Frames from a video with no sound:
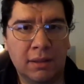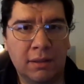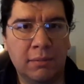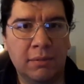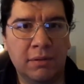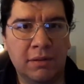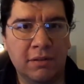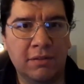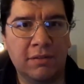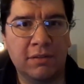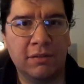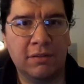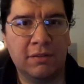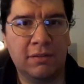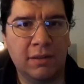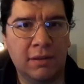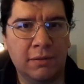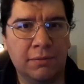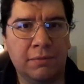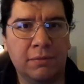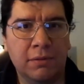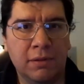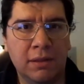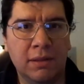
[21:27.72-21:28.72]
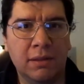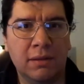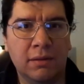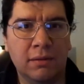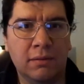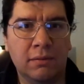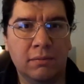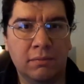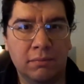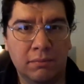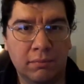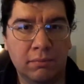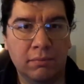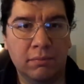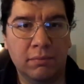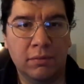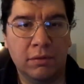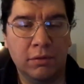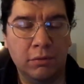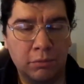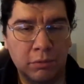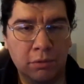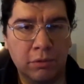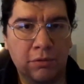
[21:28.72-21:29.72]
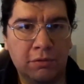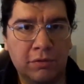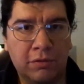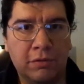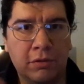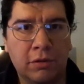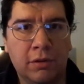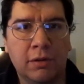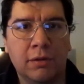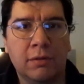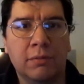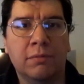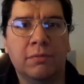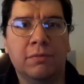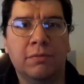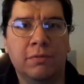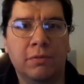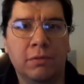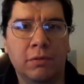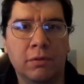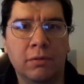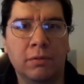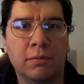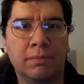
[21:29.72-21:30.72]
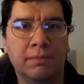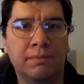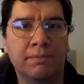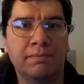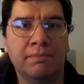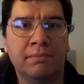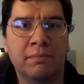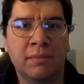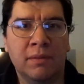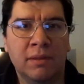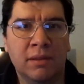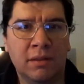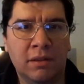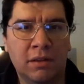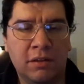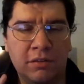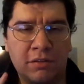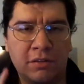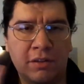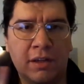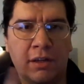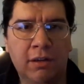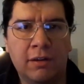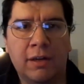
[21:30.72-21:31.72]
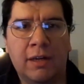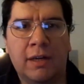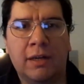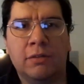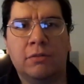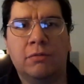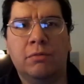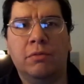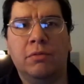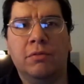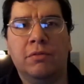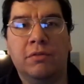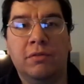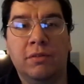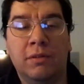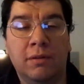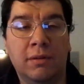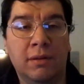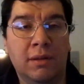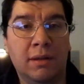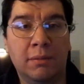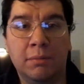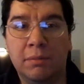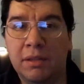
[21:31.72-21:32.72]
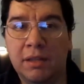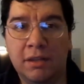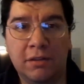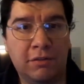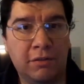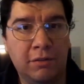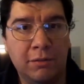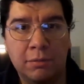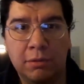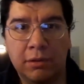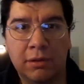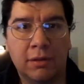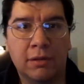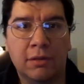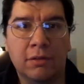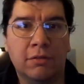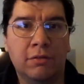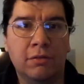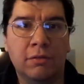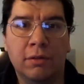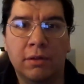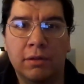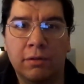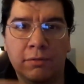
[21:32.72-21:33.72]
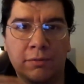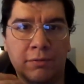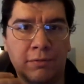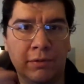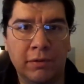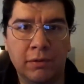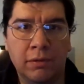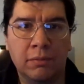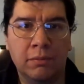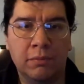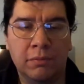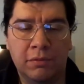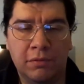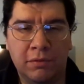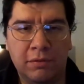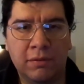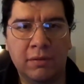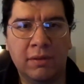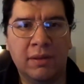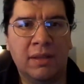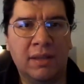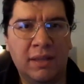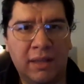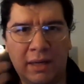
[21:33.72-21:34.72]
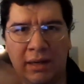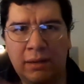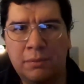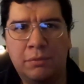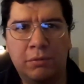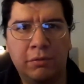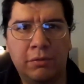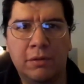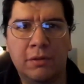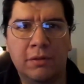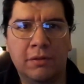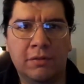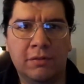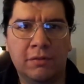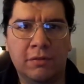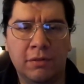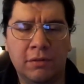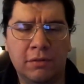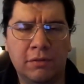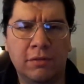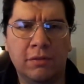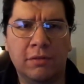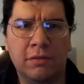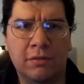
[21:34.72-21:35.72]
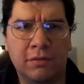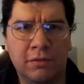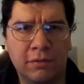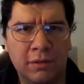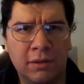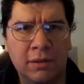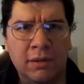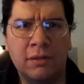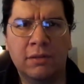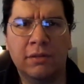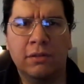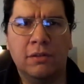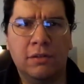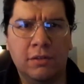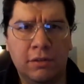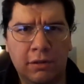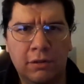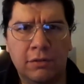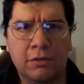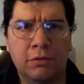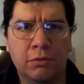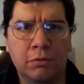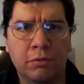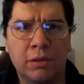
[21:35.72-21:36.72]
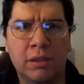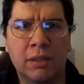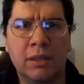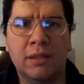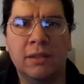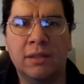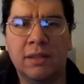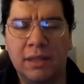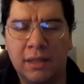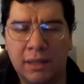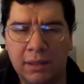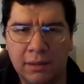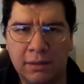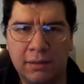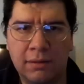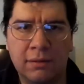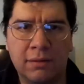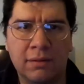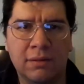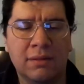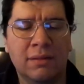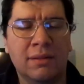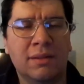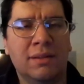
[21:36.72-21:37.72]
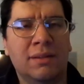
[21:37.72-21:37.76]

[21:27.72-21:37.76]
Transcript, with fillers: I mean, this is definitely the real stardom for a child actress, and I'm glad she went on to do other films after this, such as The Conjuring and